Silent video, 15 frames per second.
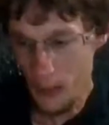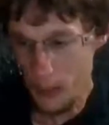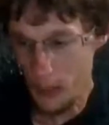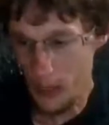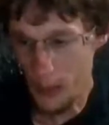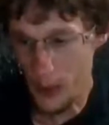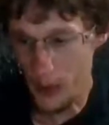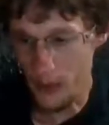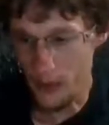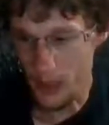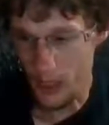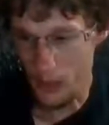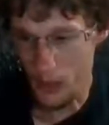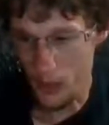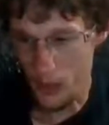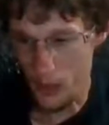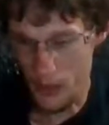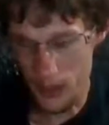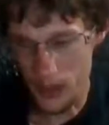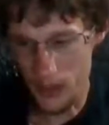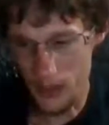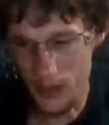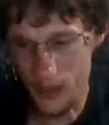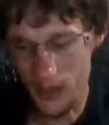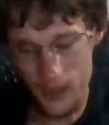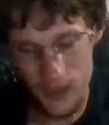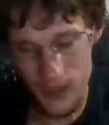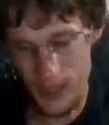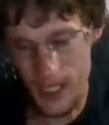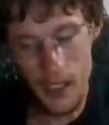pulled up to the rail crossing.
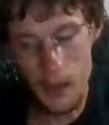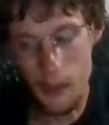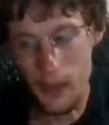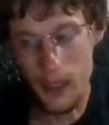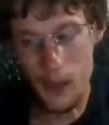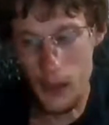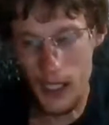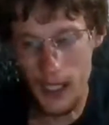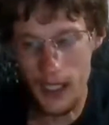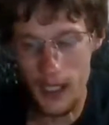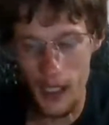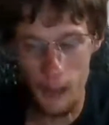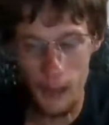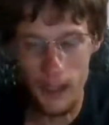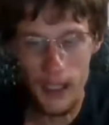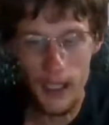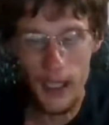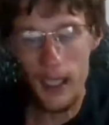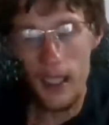There's happened to be a train coming.